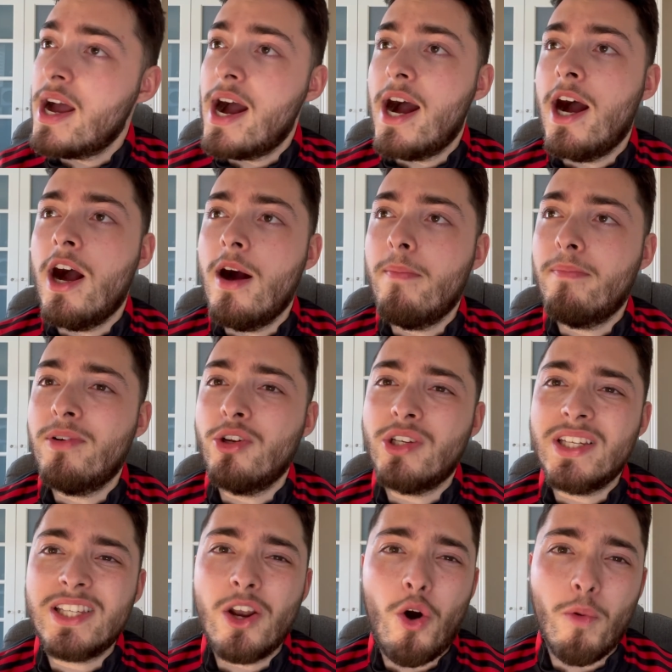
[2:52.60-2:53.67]
look,
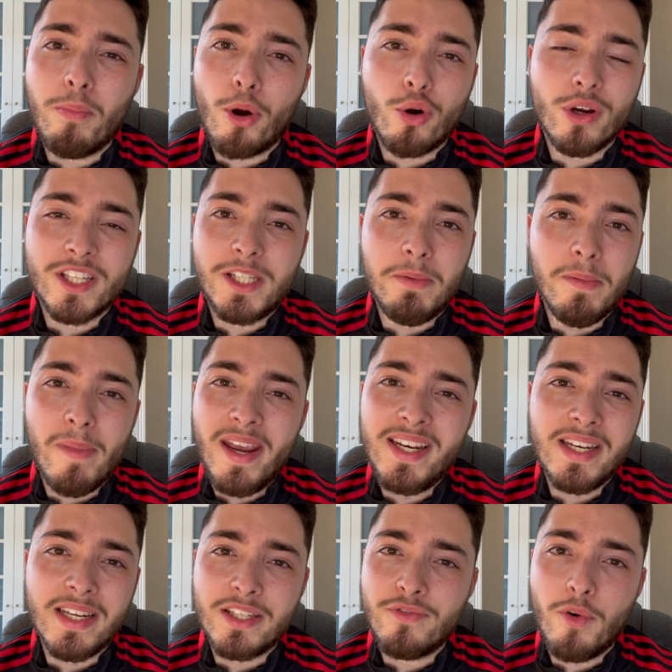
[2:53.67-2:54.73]
there's a lot of progress to be made in
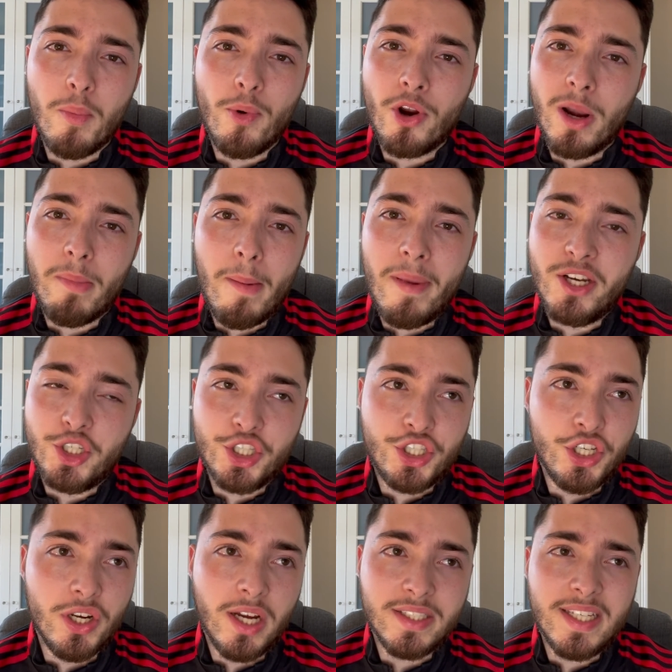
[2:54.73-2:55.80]
this football club at Manchester
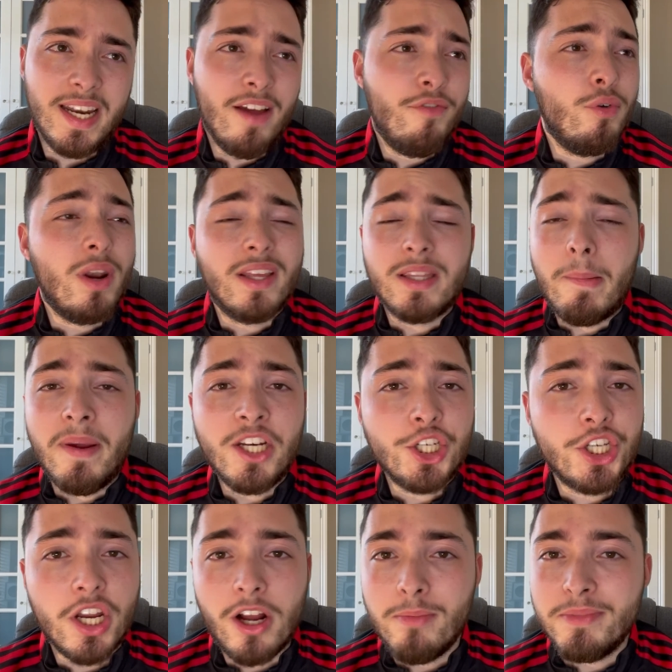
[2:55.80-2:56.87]
United. And I feel like the manager
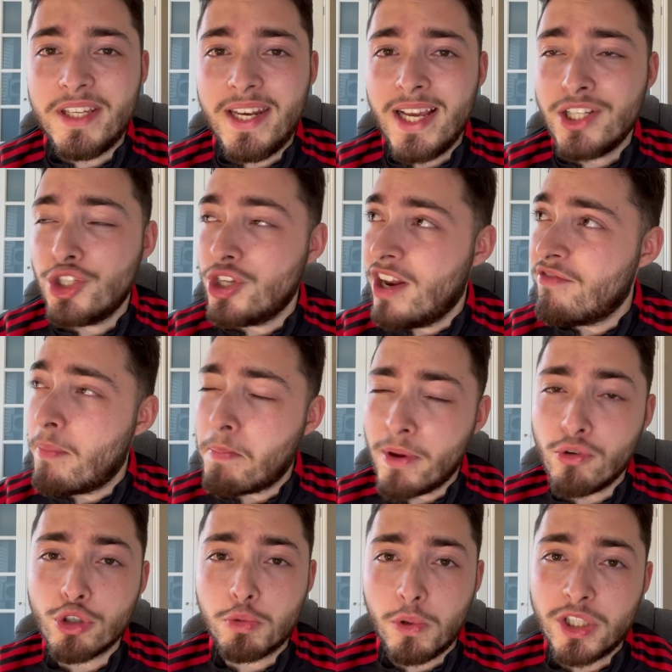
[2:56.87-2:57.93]
that comes in next is going to have big
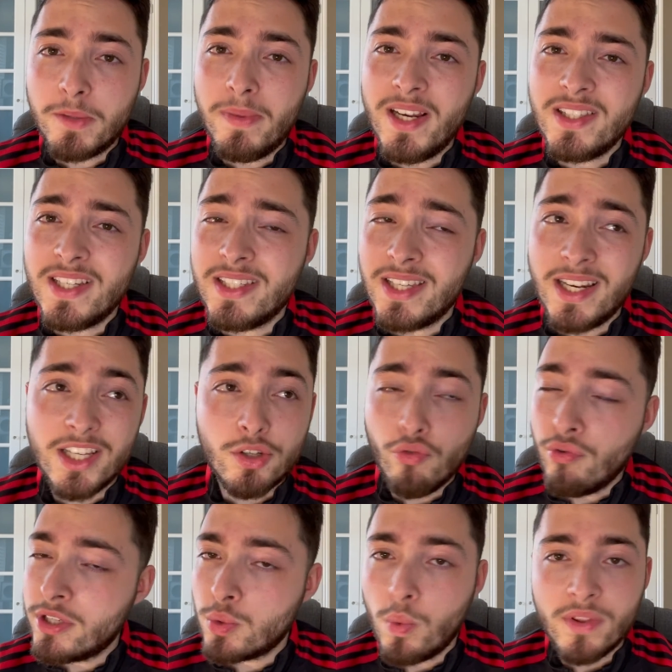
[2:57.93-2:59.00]
responsibilities. And there's a
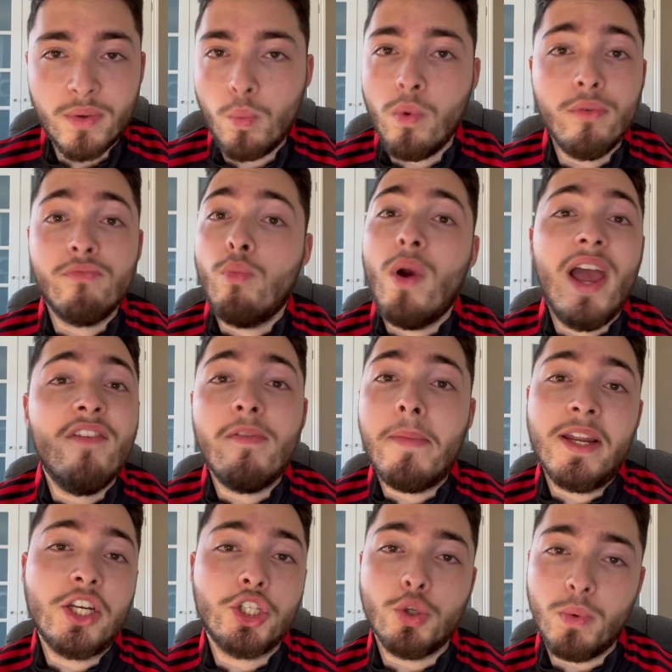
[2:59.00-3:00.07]
risk with whatever
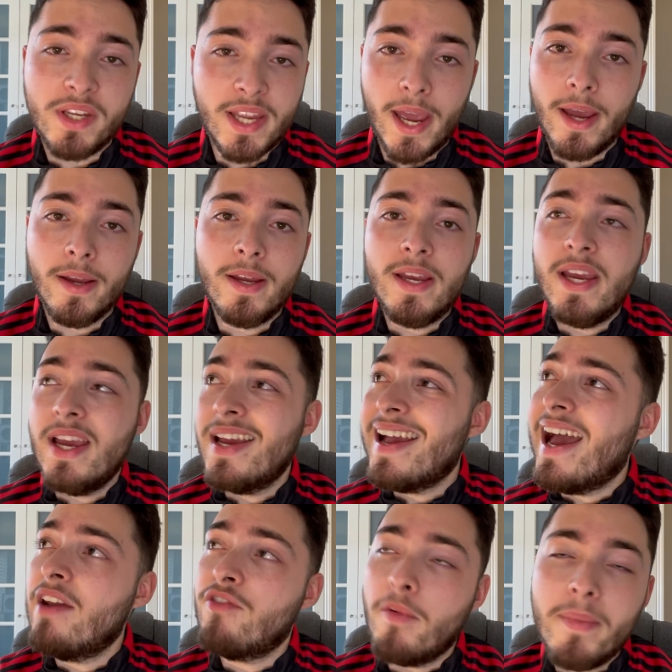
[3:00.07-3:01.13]
manager we get.
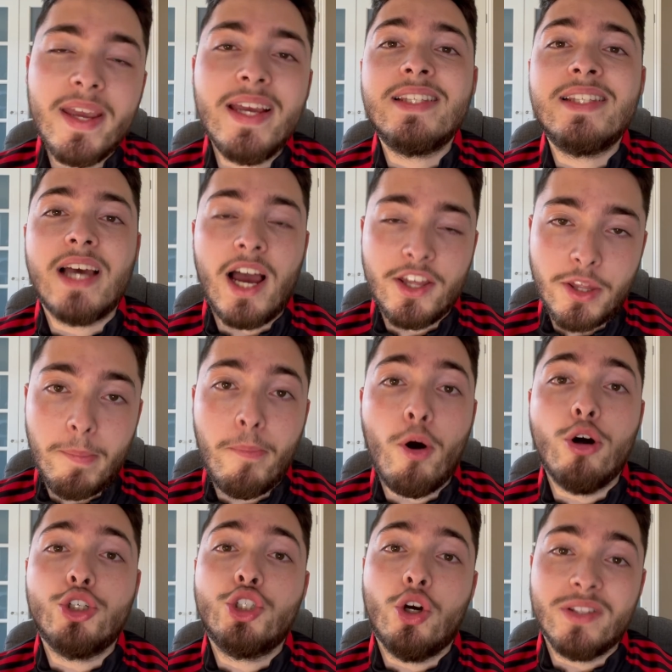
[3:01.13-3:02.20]
And for me, either
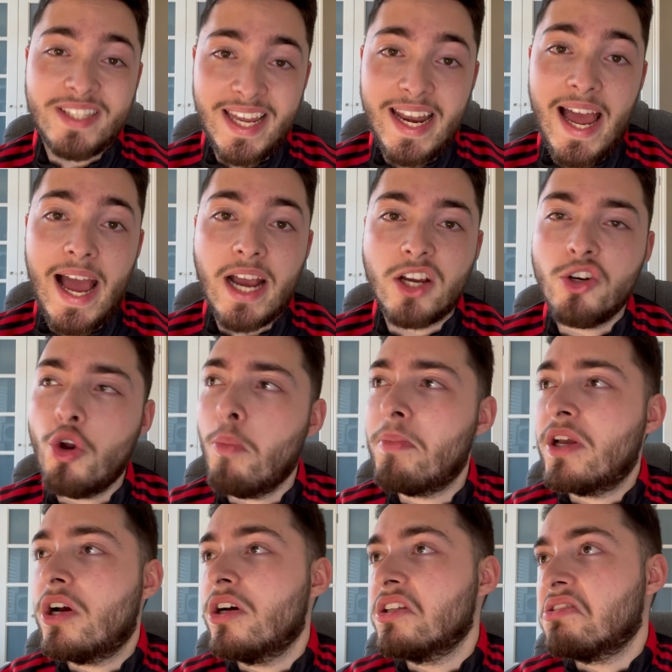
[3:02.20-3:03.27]
Poch or Ten Hag. Not
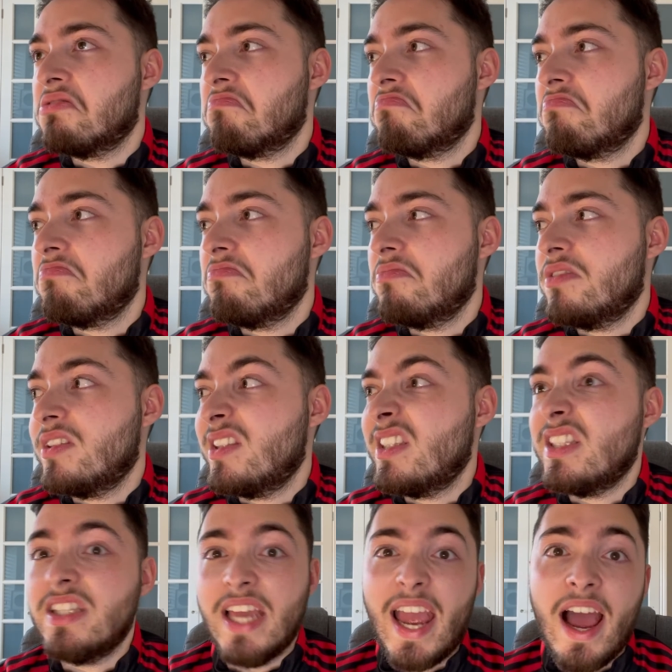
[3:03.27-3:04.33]
because
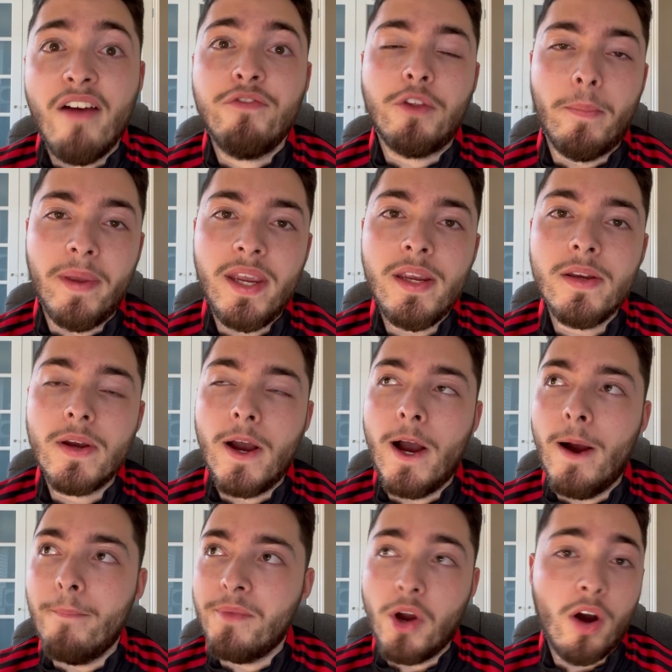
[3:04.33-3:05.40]
they have to be. There
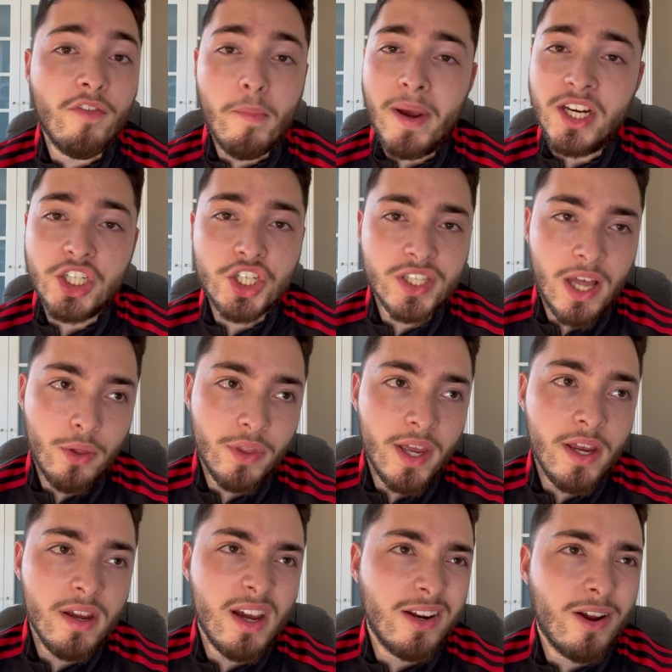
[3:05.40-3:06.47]
are other managers out
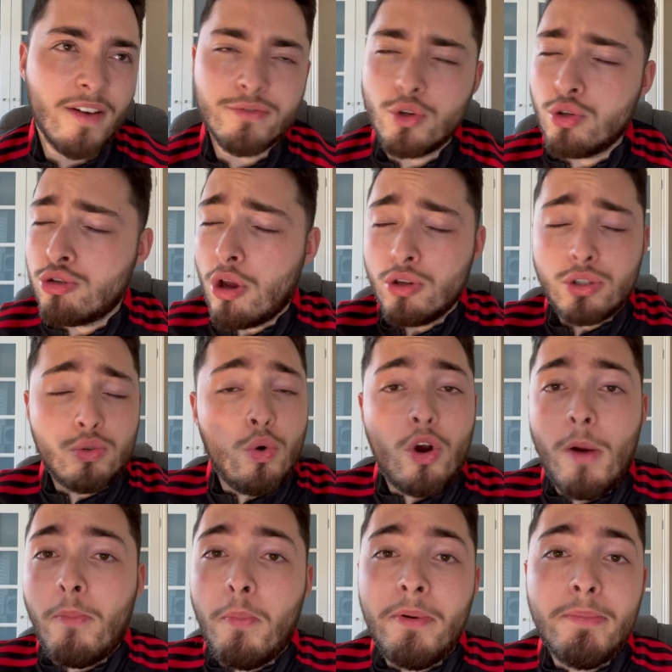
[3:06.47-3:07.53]
there, and I've saw a
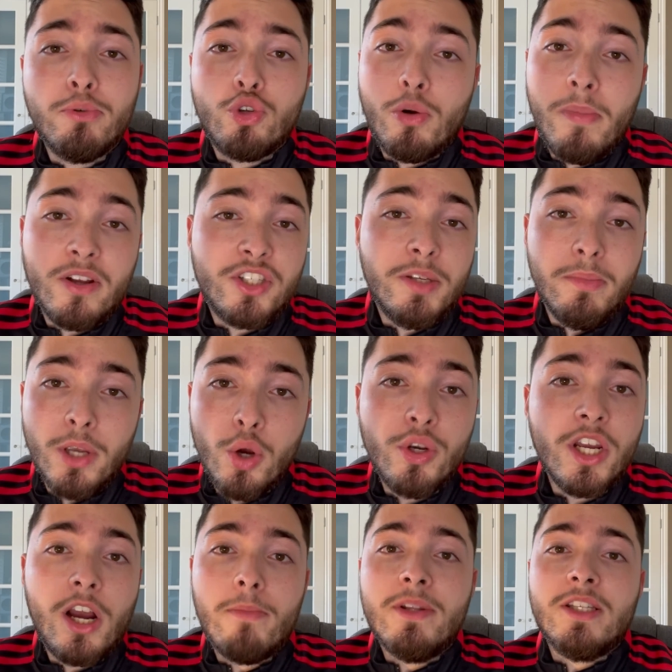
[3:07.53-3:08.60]
couple of people talking about Simeone
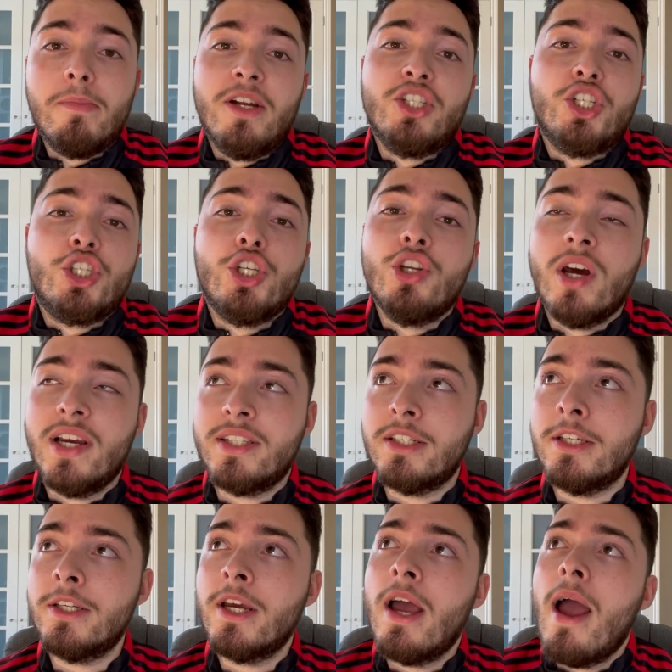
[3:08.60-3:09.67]
coming to Manchester
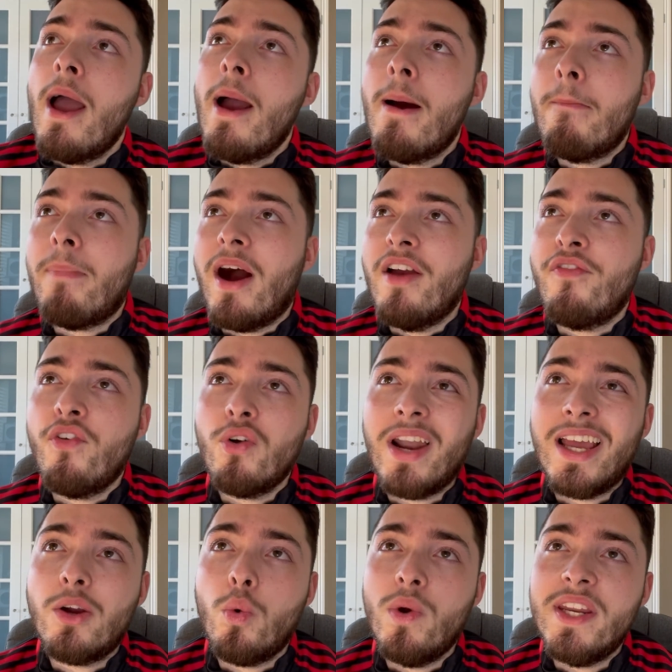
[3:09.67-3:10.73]
United, but I feel
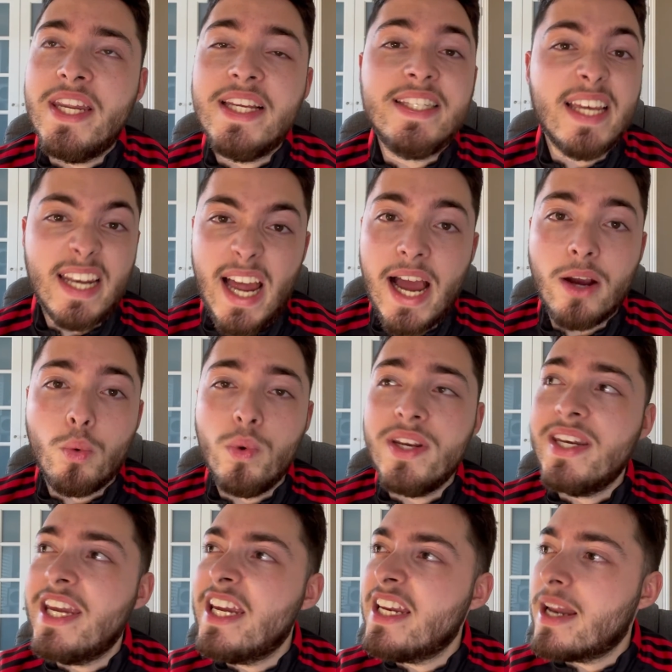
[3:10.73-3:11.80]
like we need Ten Hag. We
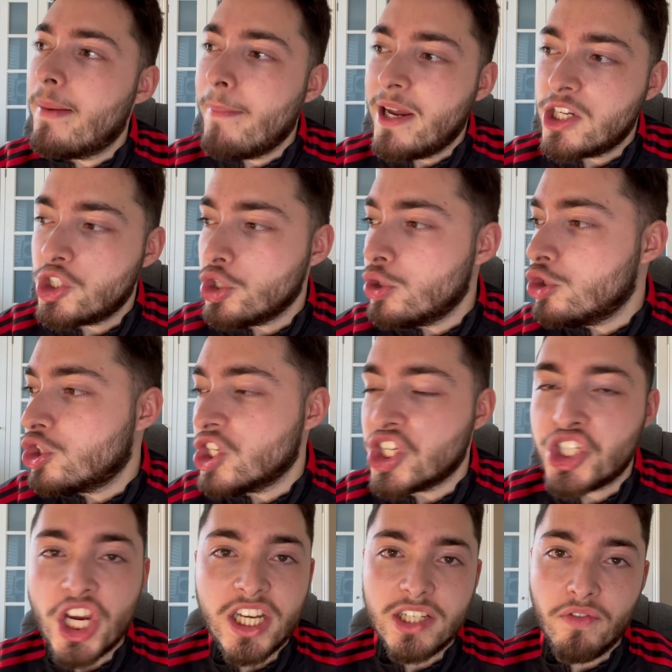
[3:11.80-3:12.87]
need a manager who's going to
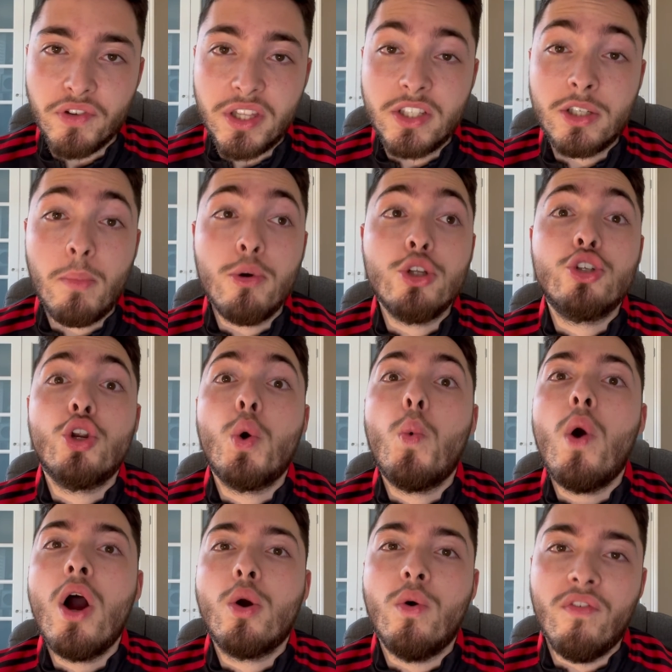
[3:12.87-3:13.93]
change everything, someone who's going to
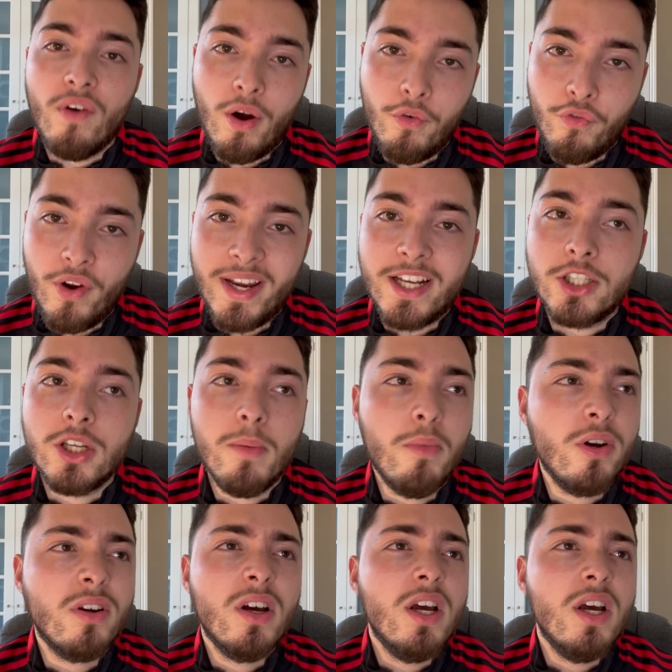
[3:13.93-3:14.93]
work with Ralf Rangnick, someone